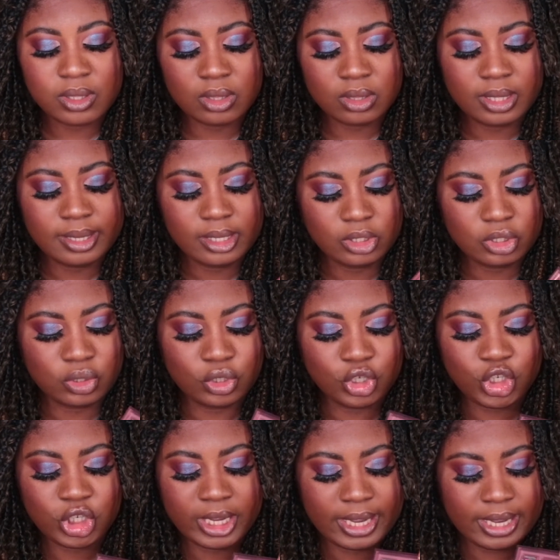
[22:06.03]
These 2
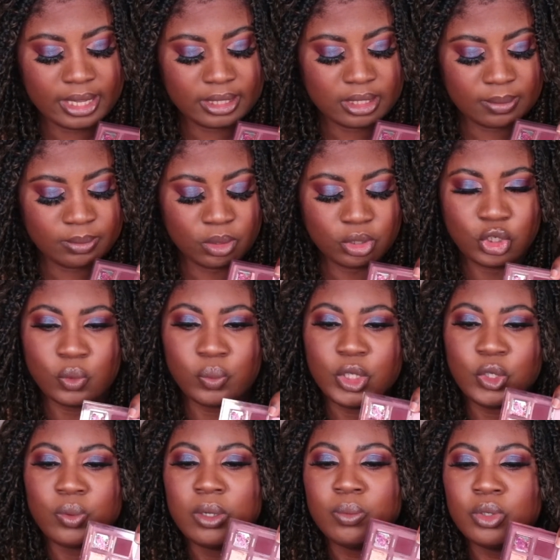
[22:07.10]
shades, I'm not sure
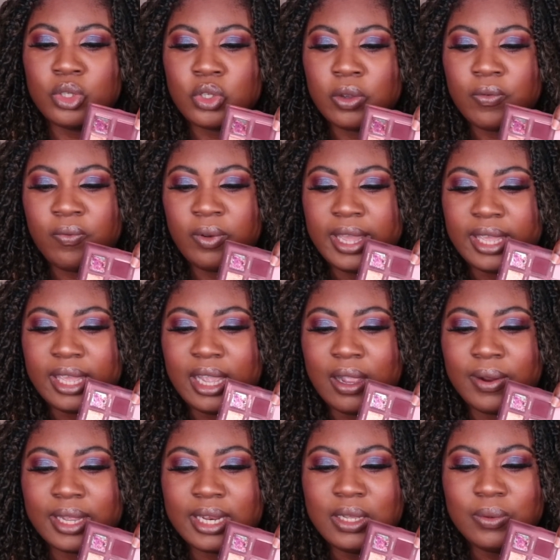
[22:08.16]
which one was so flaky. I
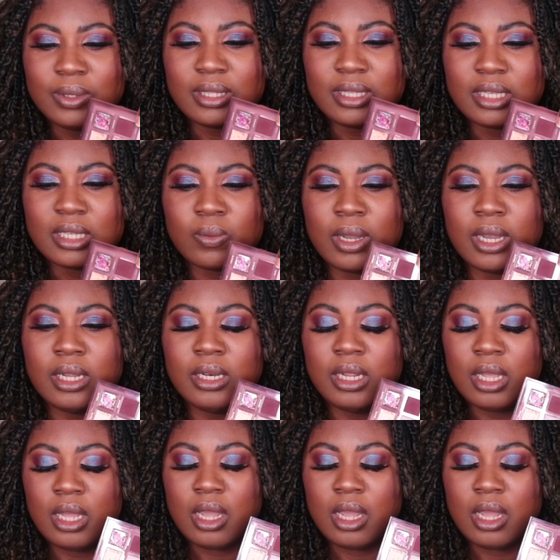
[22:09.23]
reckon it was this one.